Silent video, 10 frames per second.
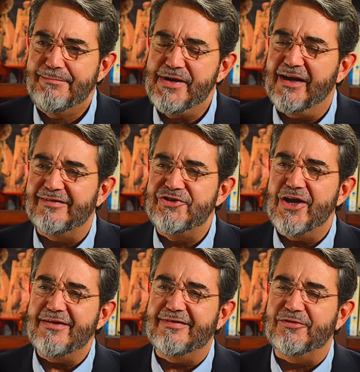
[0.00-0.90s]
Because in
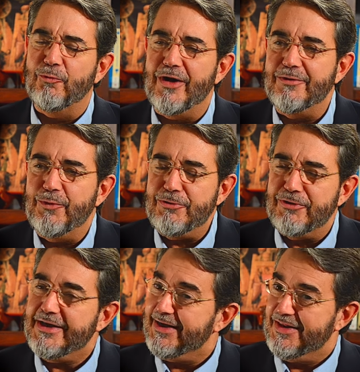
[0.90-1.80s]
Genesis 1, we
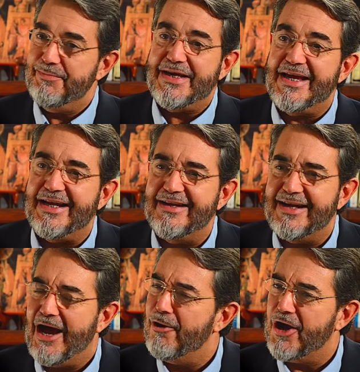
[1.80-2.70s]
read in the beginning
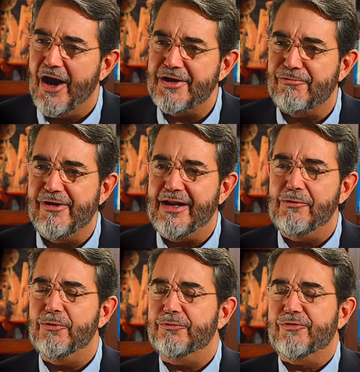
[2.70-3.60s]
and how God created
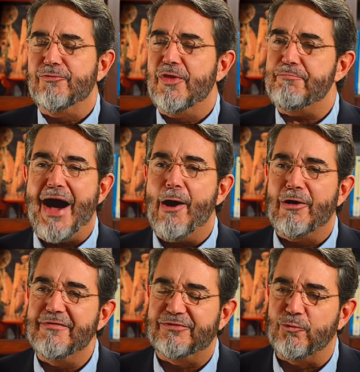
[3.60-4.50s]
it was through the
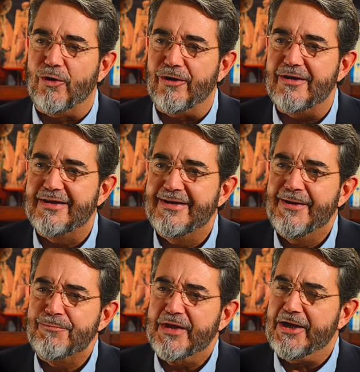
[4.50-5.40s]
power of his Word,
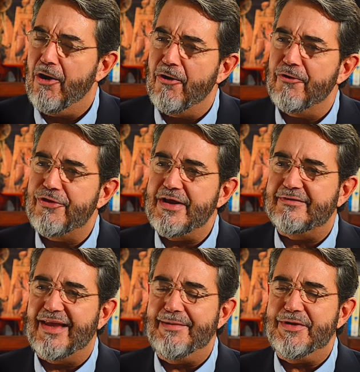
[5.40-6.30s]
and all
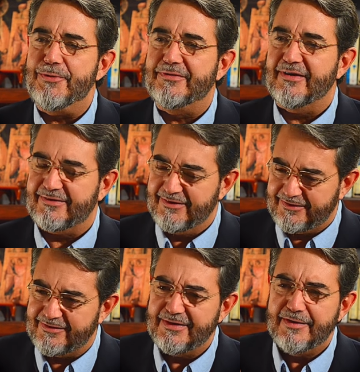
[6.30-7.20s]
things came into
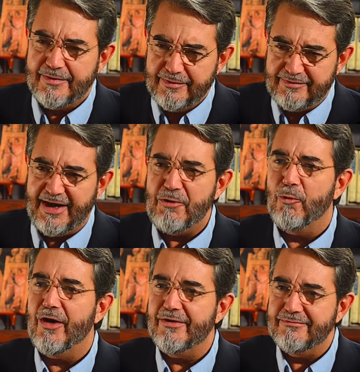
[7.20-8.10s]
existence, day
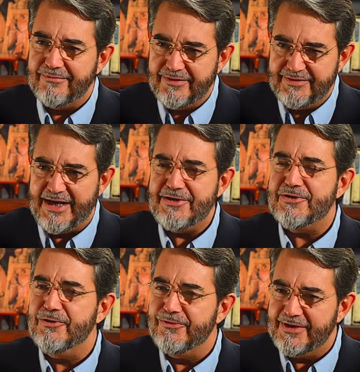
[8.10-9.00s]
1, day
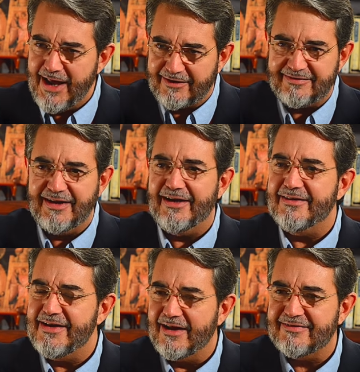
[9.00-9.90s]
2, the next
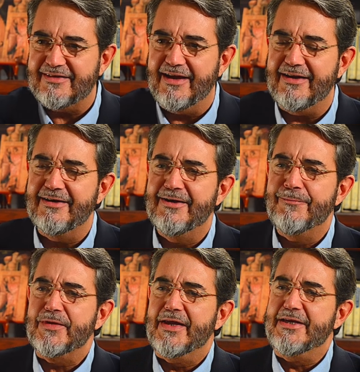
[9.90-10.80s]
day,
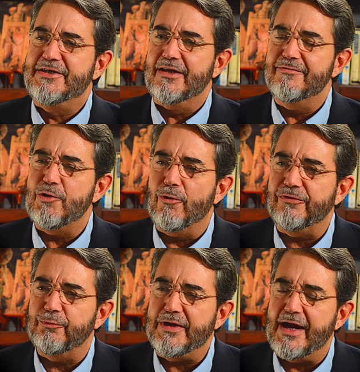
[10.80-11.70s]
until, of
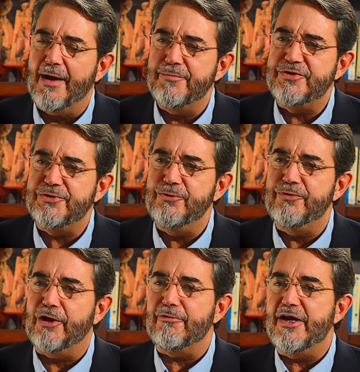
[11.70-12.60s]
course, we come to
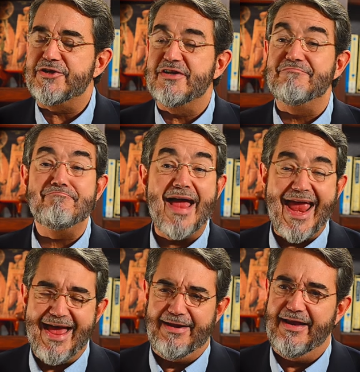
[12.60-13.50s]
the creation of
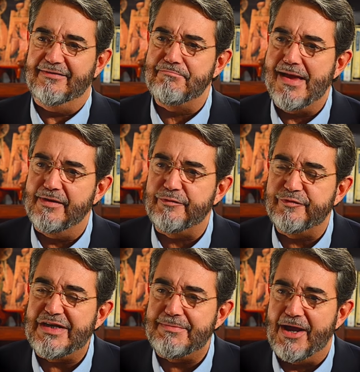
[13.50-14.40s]
man as male and
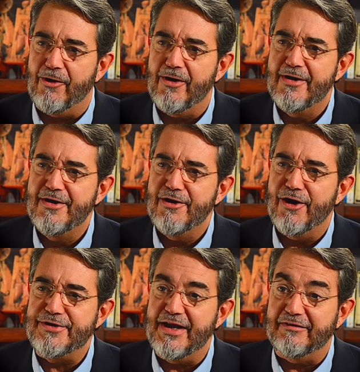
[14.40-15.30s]
female
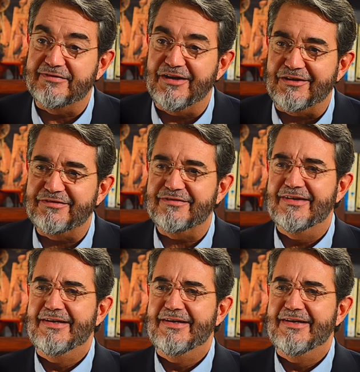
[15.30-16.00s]
on day 6.